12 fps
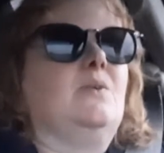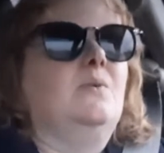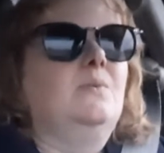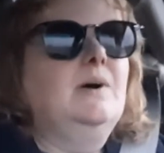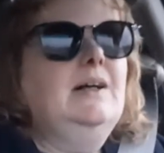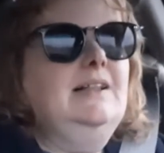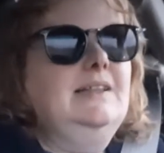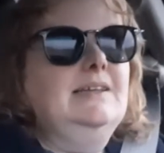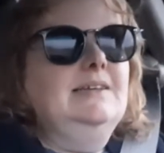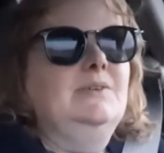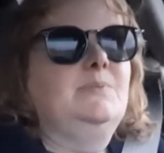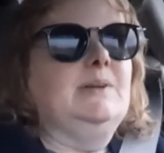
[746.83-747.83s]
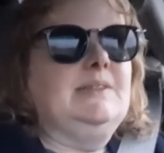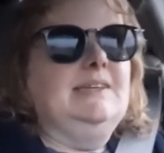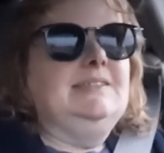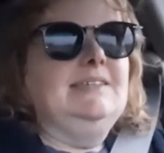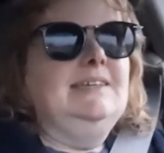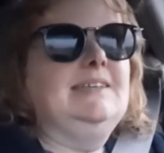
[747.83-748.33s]
Well, what they
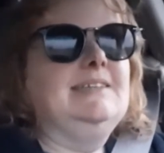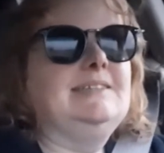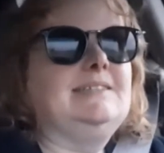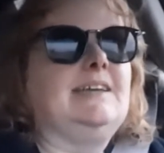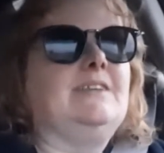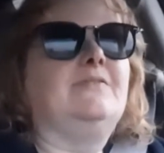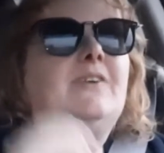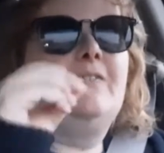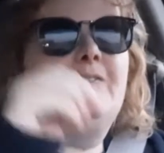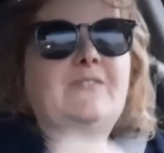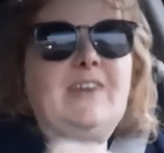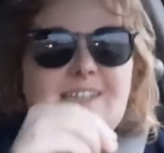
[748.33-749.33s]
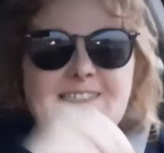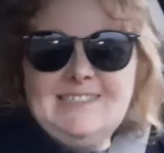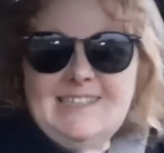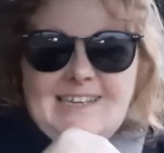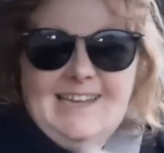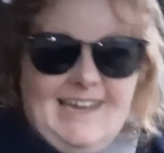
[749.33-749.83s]
did, instead of
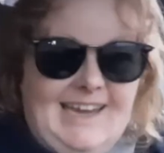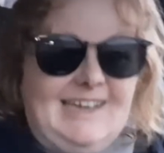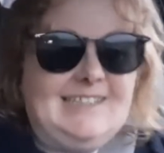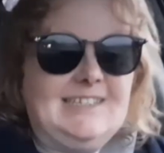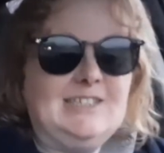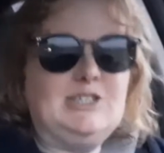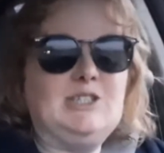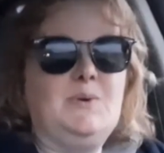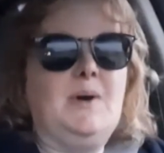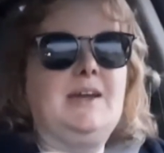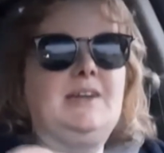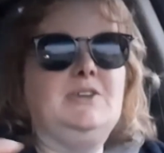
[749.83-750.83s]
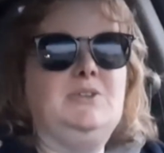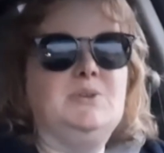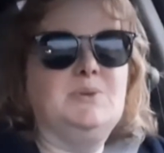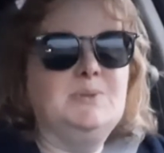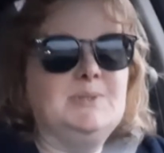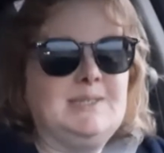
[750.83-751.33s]
fixing it so I could
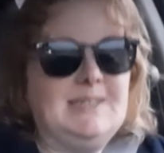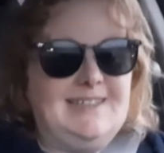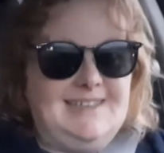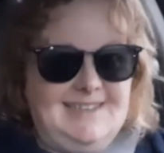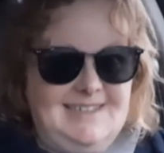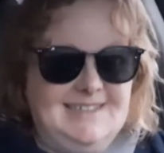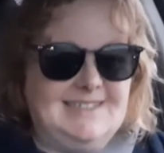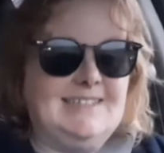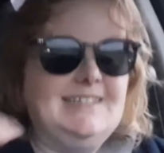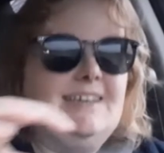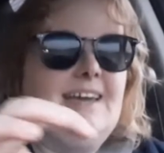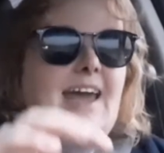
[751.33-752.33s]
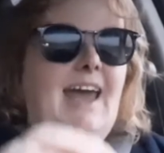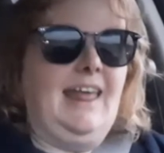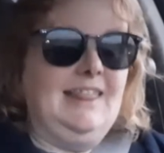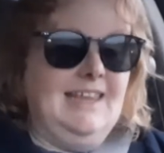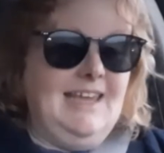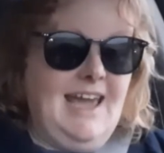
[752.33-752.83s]
use the heat
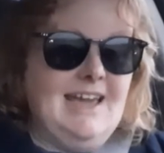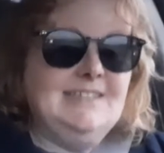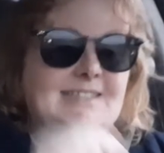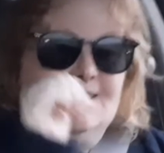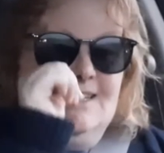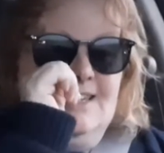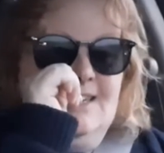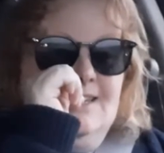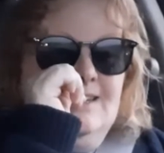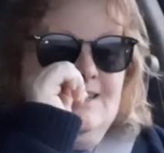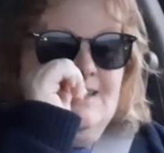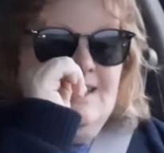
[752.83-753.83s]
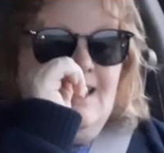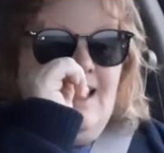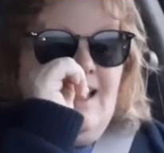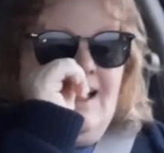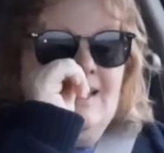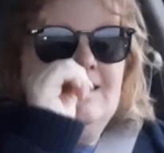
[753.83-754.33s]
and the AC,
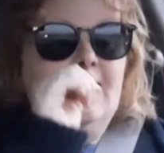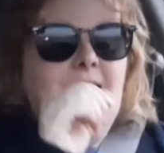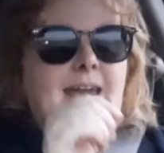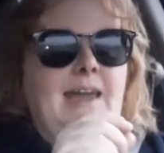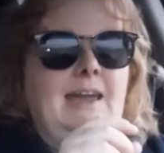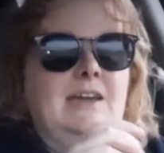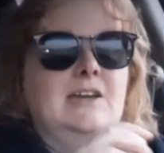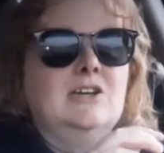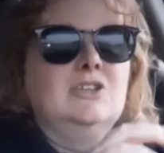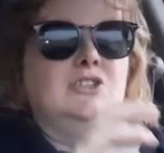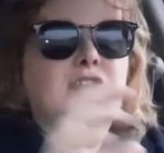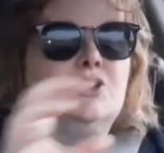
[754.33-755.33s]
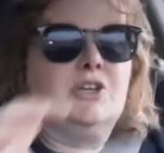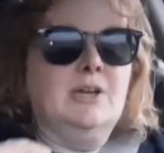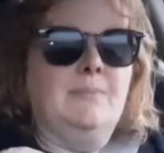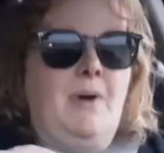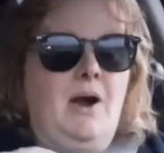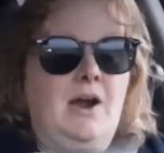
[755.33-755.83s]
they took it
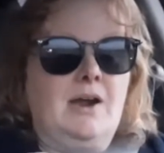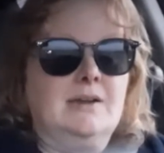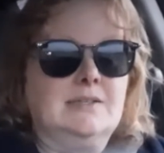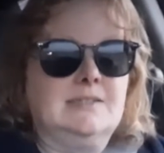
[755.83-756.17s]
apart,